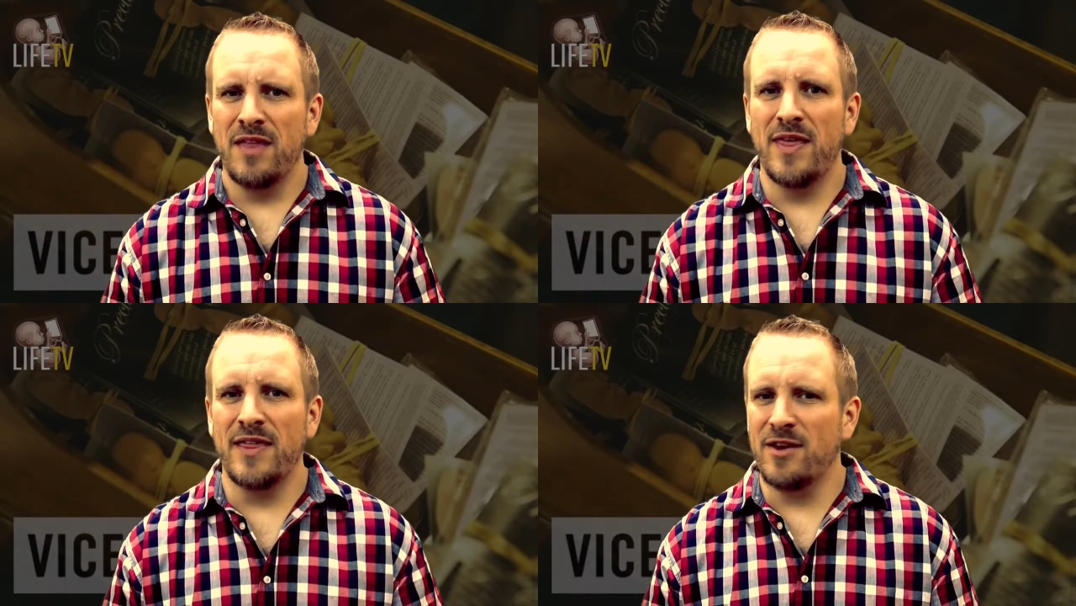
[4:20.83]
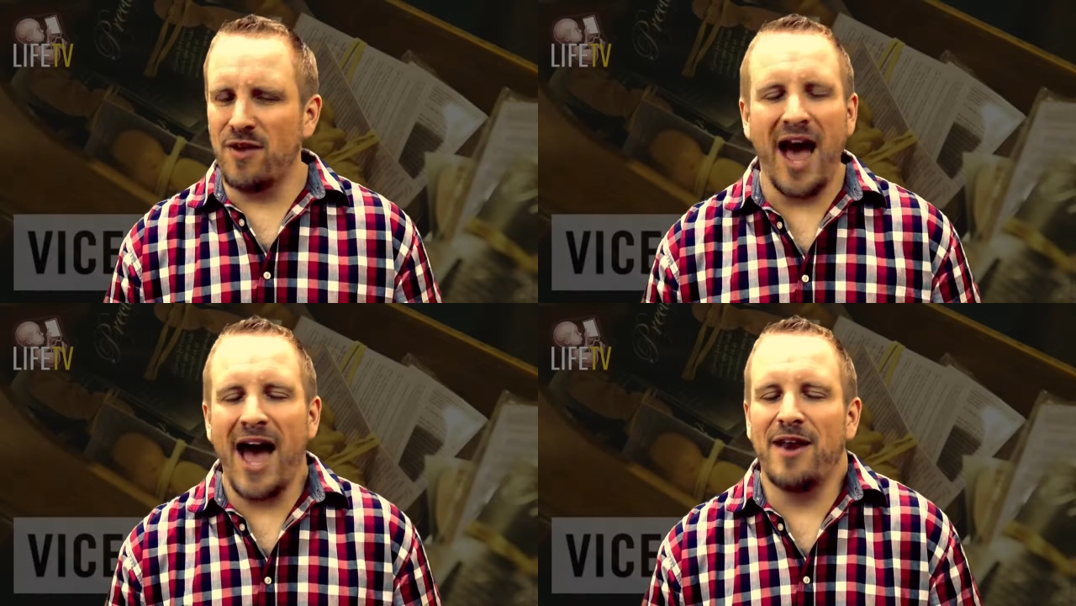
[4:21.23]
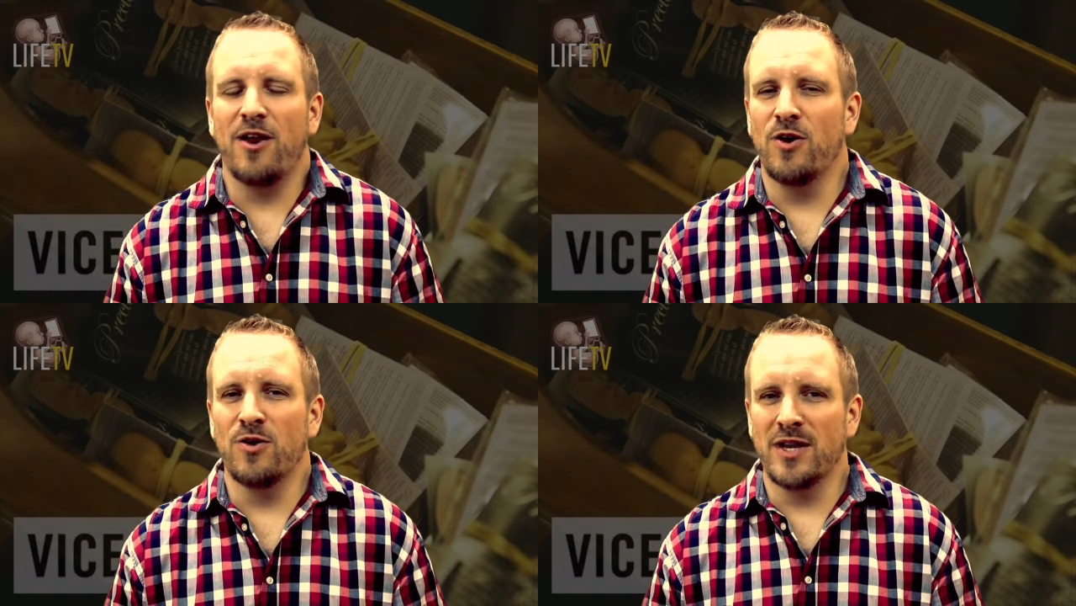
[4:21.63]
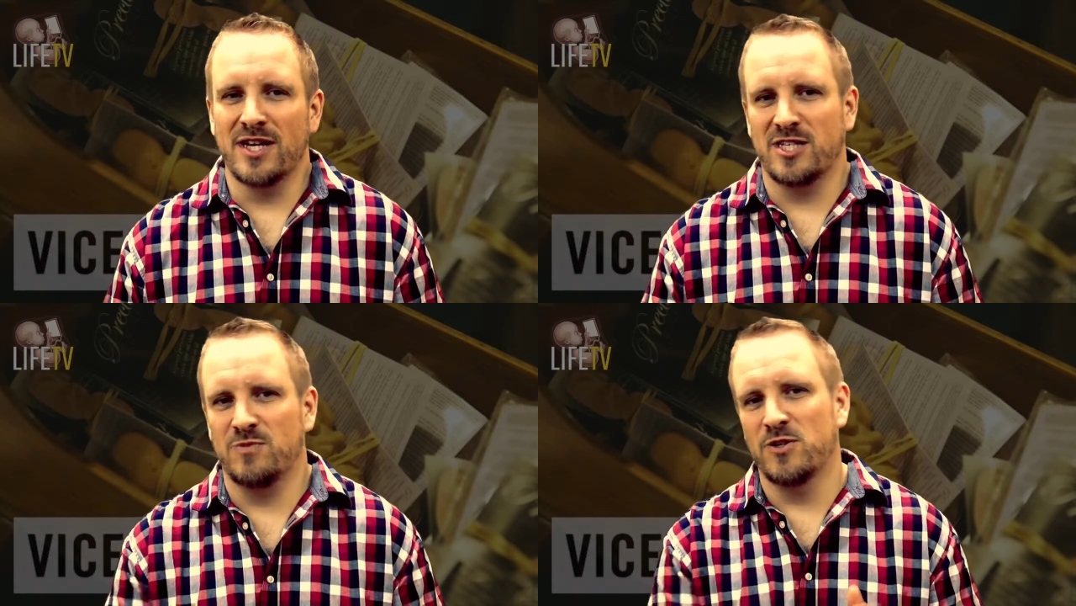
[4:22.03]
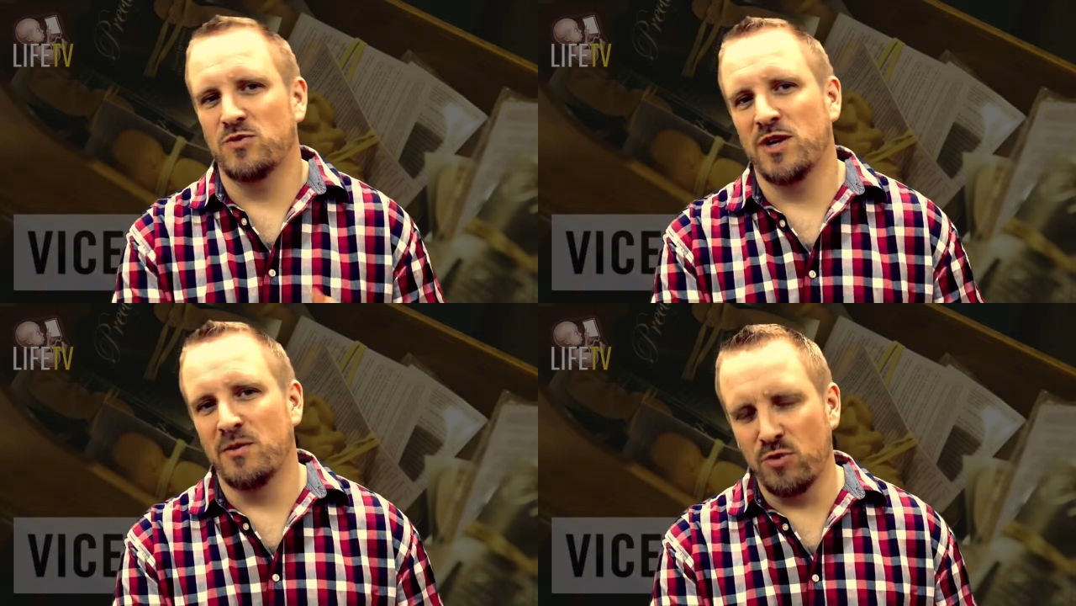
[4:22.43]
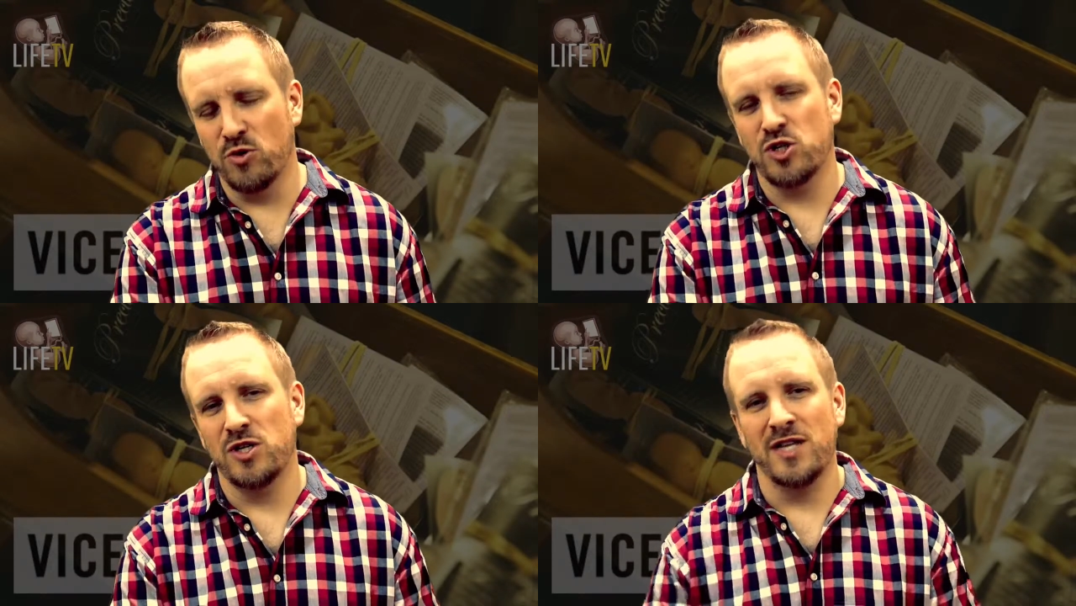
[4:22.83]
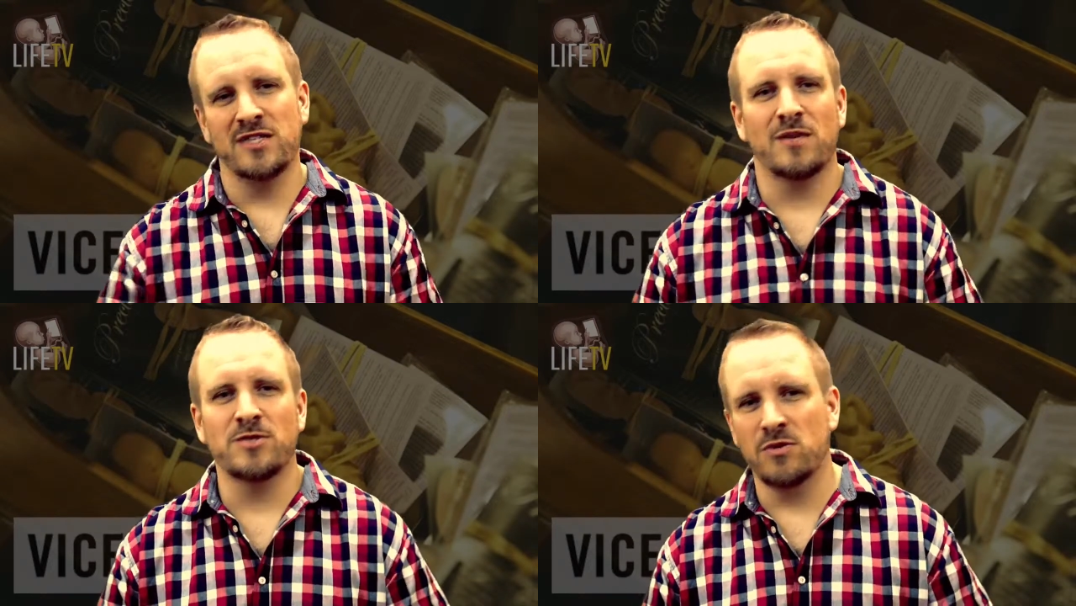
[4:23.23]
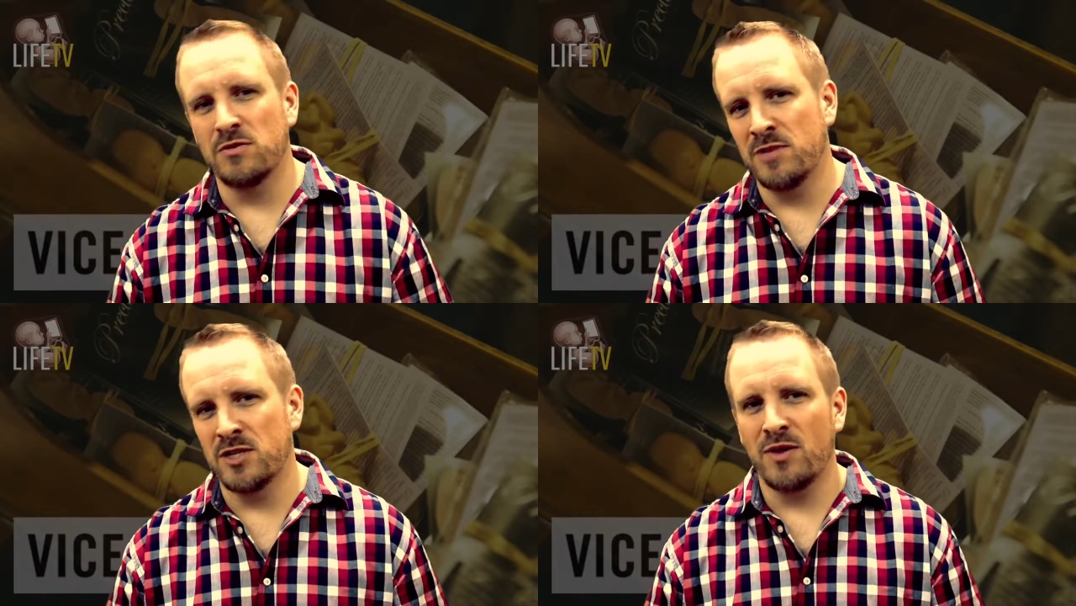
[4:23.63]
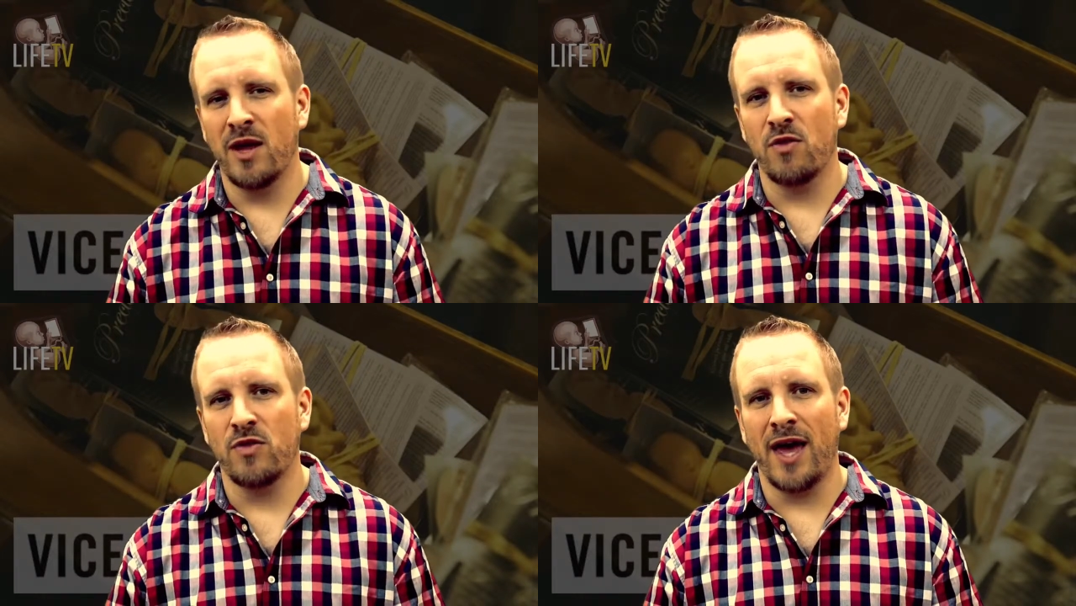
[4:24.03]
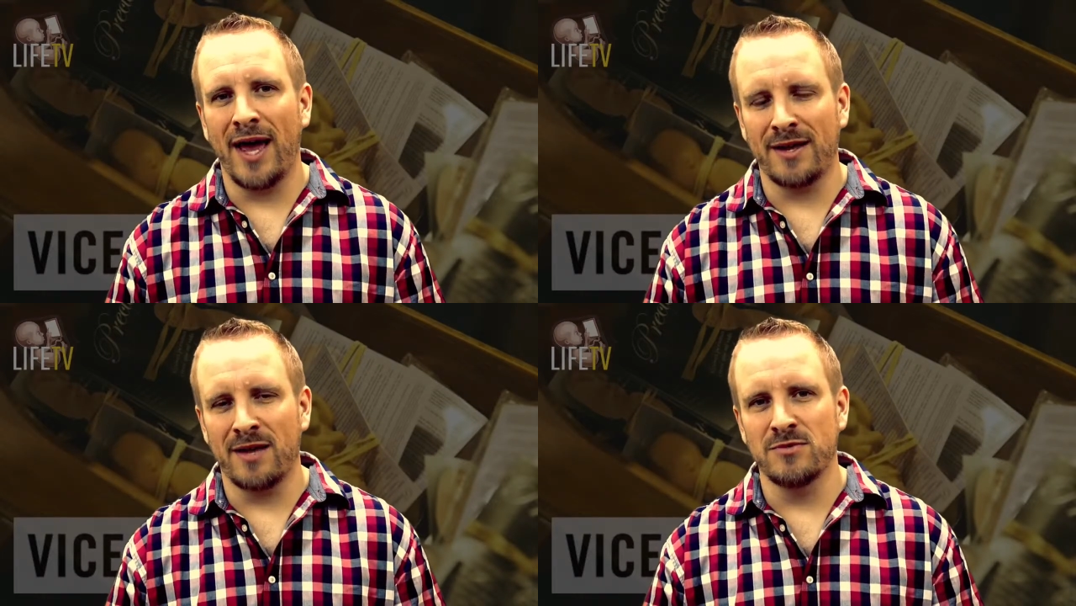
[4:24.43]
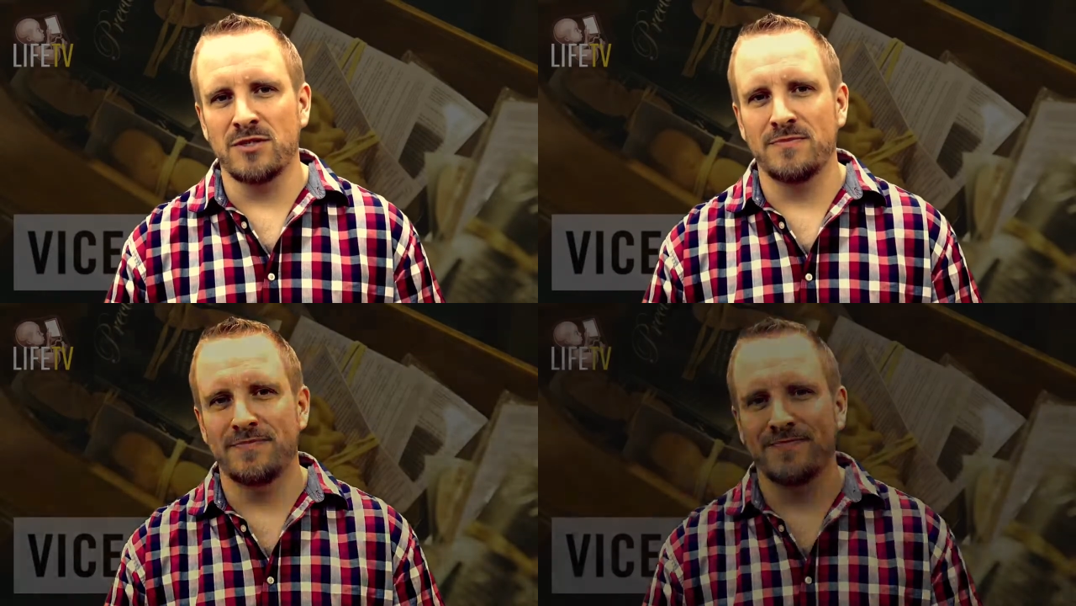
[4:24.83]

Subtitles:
that there are no links between abortion and subsequent mental health outcomes.